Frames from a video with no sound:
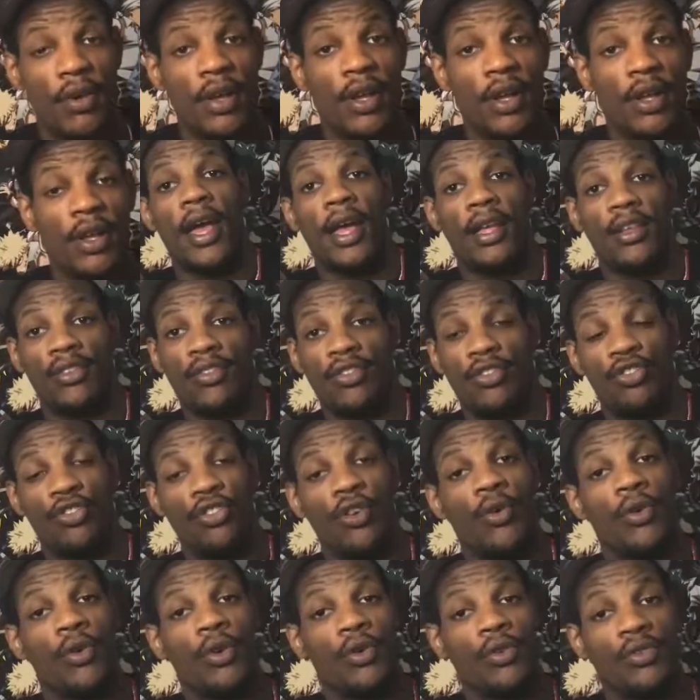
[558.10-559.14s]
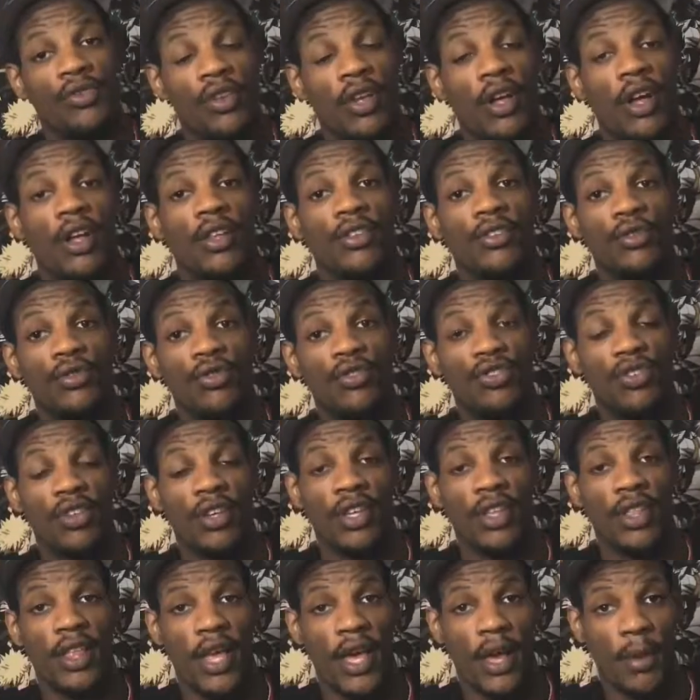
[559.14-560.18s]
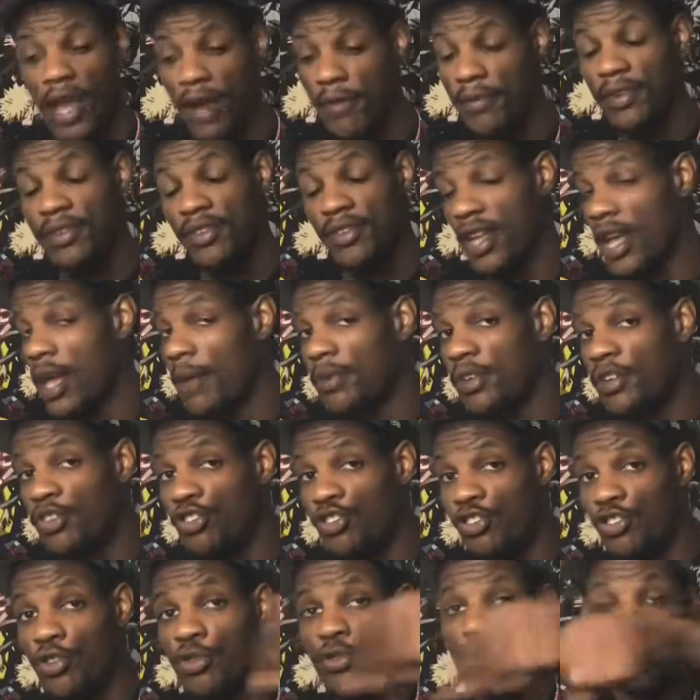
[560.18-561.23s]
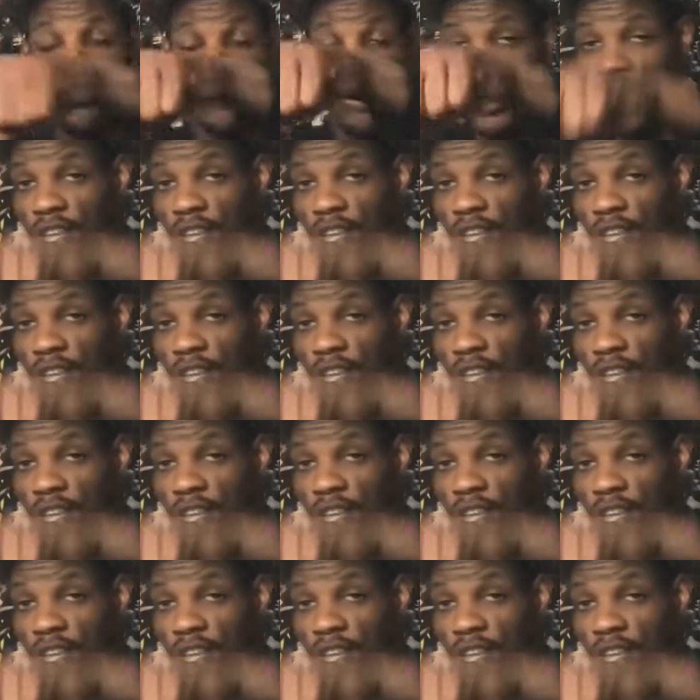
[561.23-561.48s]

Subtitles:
but as the show goes on, you see that every time he shoots,